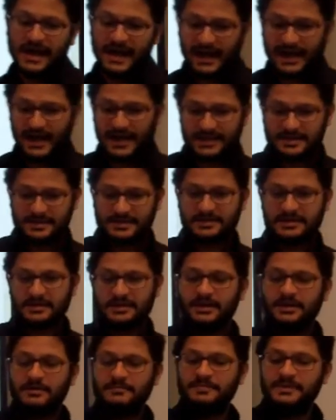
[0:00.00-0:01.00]
and
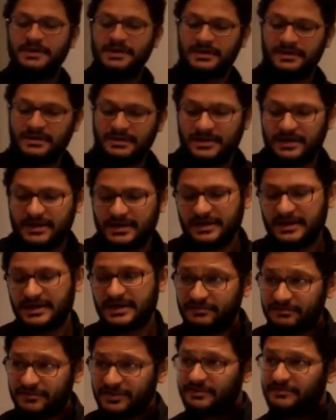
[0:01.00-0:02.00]
being
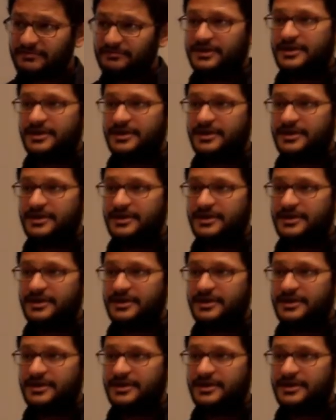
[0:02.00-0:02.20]
given